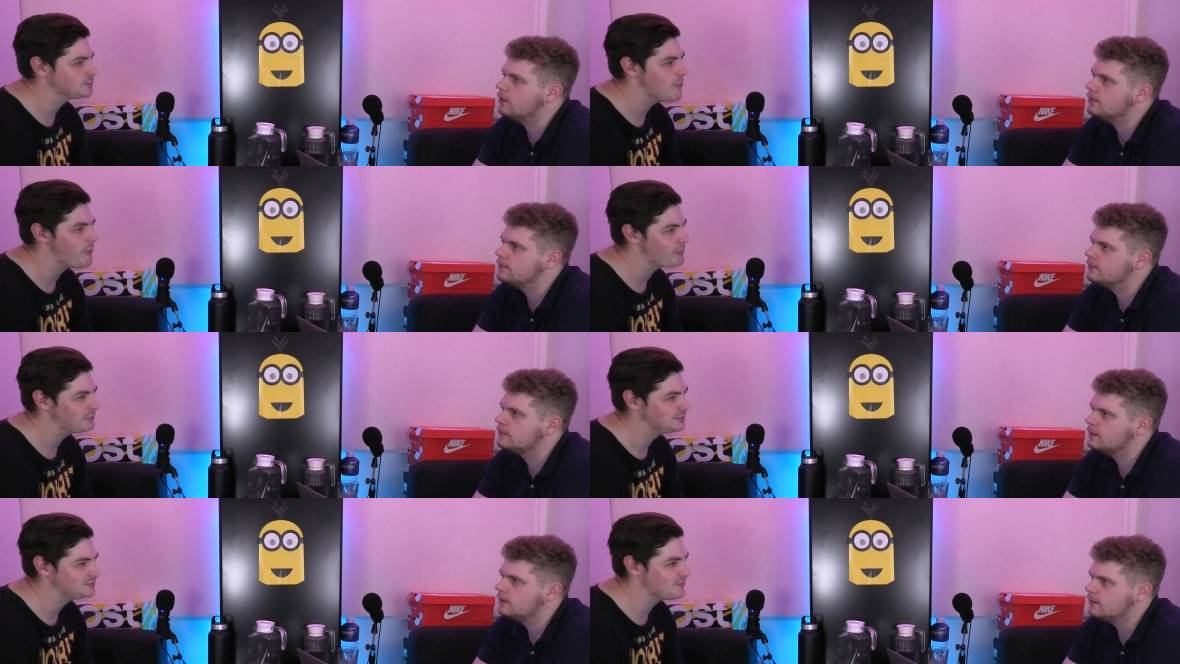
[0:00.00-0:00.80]
Speaker 1: on.
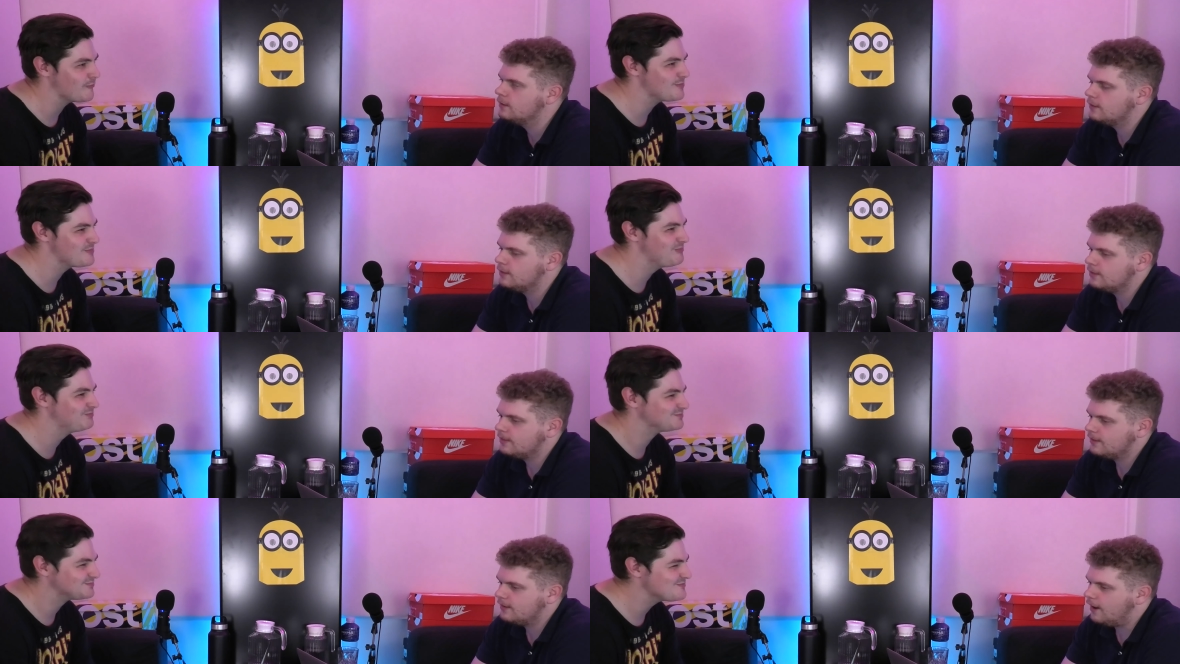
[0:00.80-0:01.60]

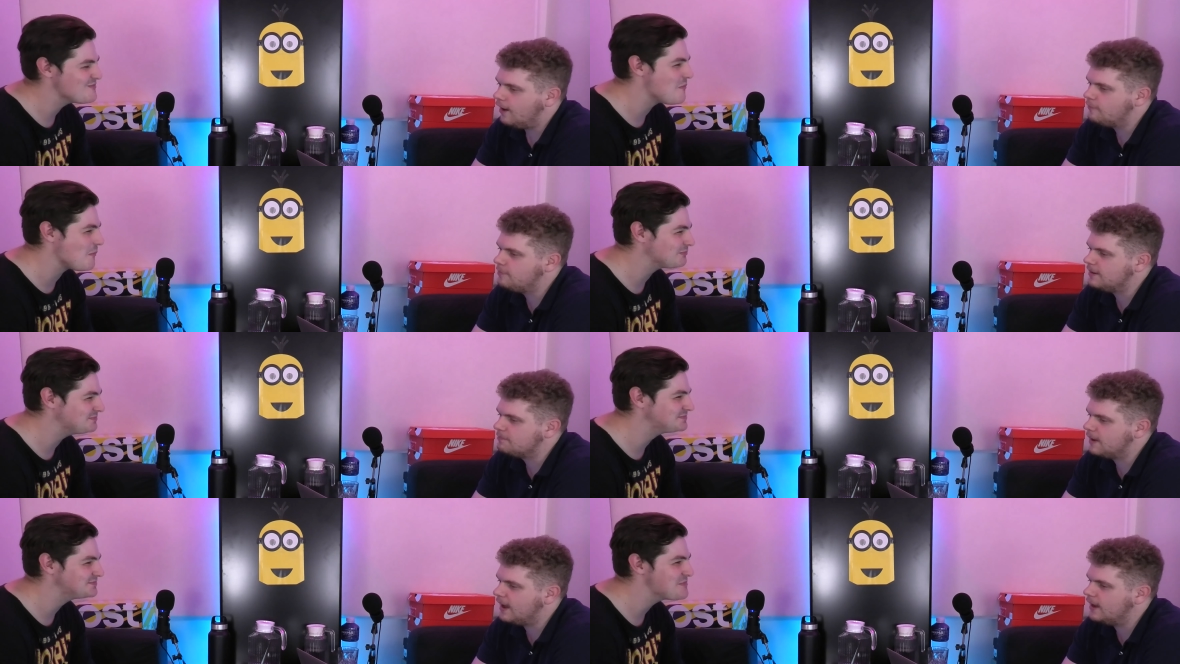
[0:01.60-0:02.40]
I've
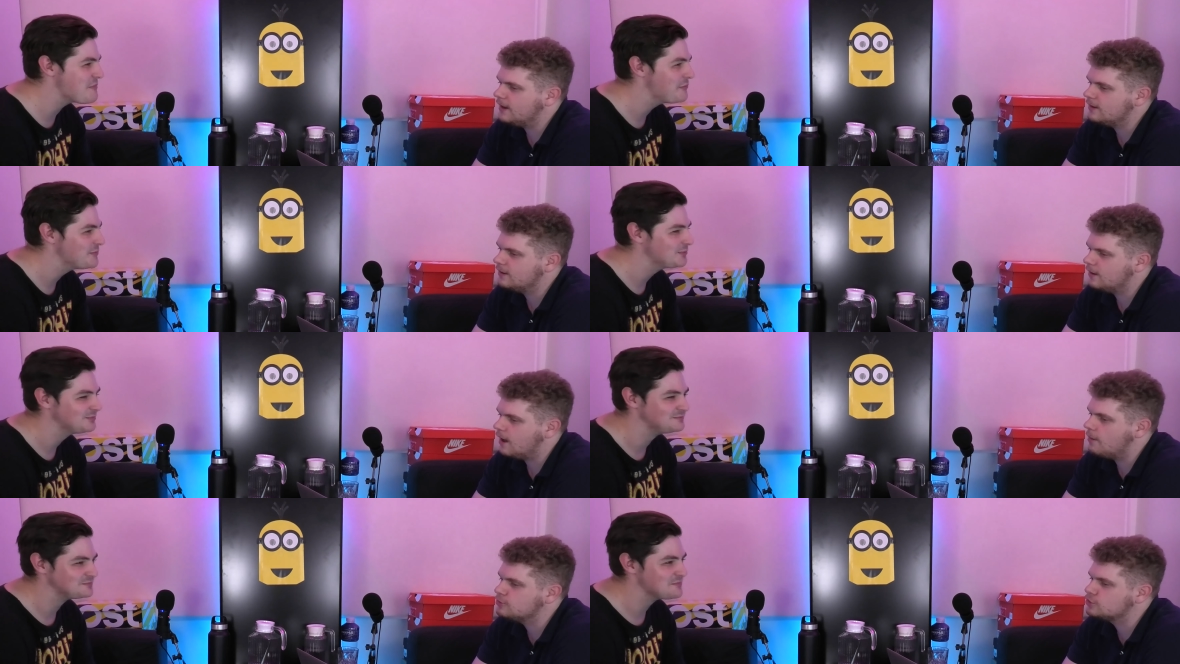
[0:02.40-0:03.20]
been paid.
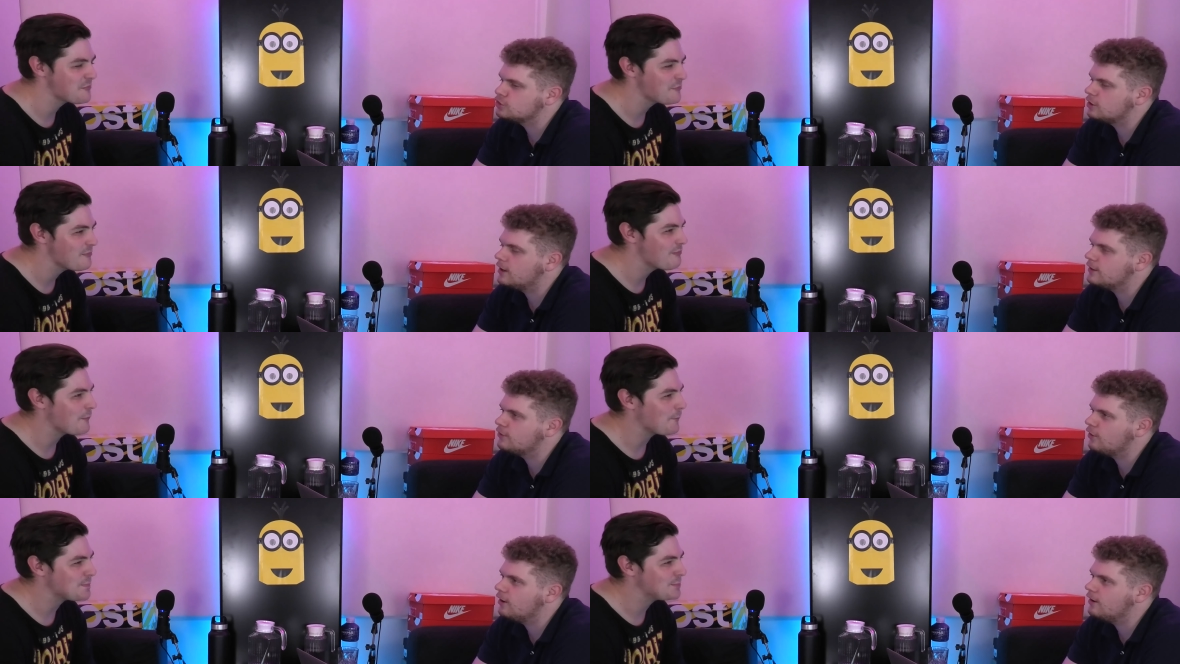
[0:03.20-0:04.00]
I'm just trying
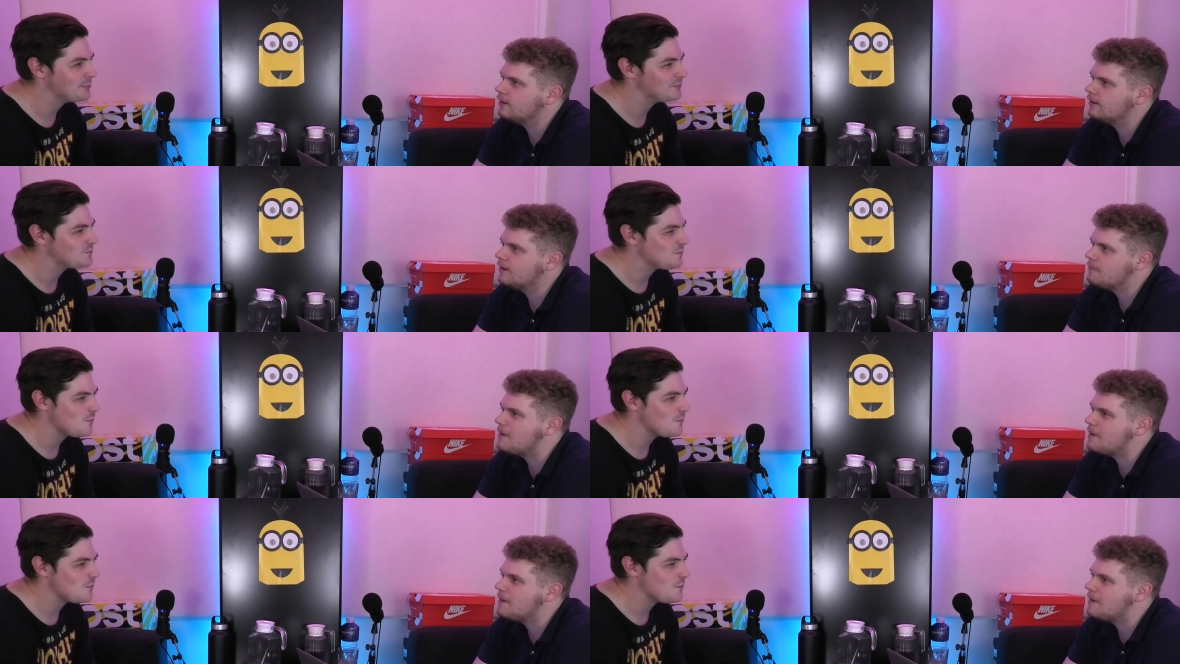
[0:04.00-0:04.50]
to turn